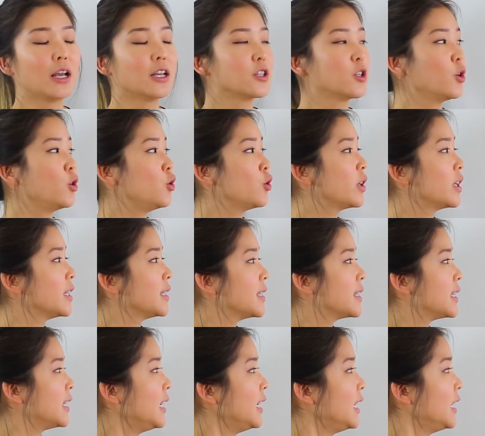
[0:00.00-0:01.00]
So you can
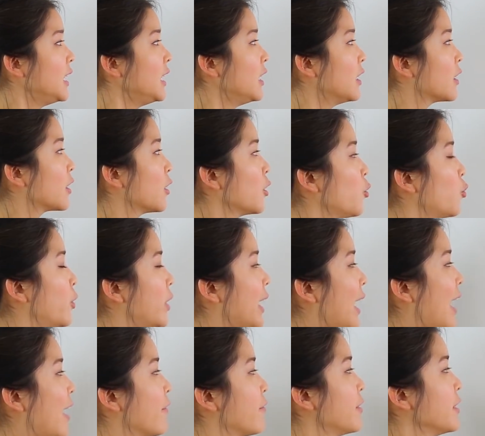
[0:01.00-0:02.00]
see here we
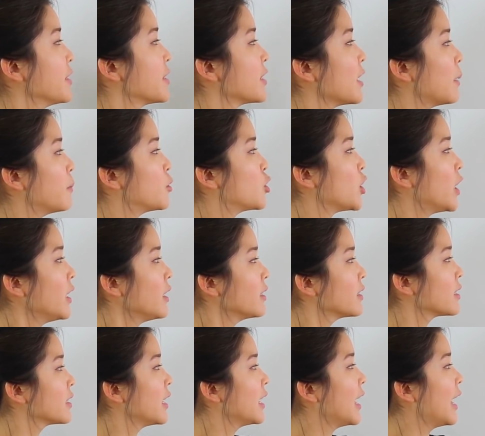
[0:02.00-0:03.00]
have the
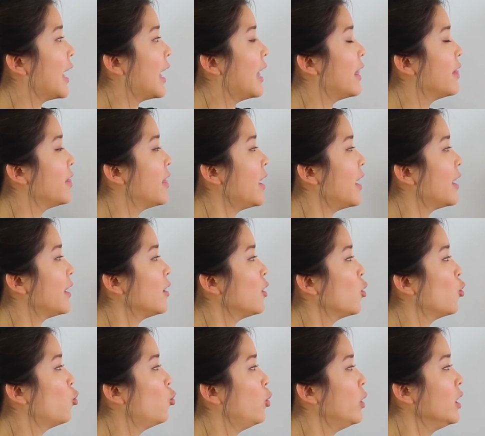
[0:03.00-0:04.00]
subject and
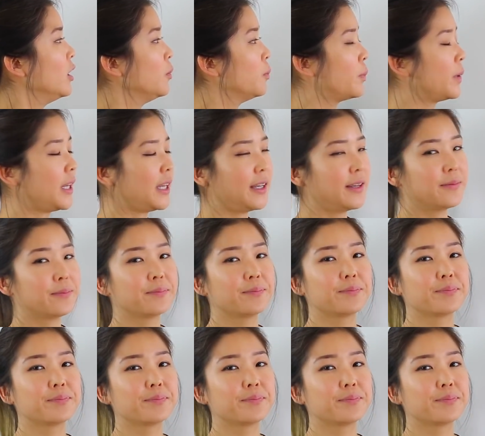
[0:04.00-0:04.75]
then will be.